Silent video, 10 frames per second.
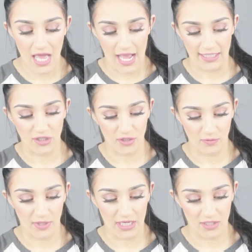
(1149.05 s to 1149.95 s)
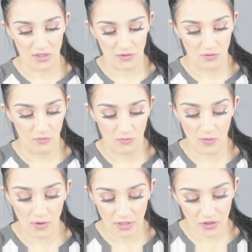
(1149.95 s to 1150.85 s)
I do want to do
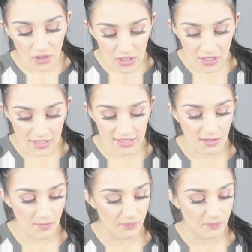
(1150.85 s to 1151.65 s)
more looks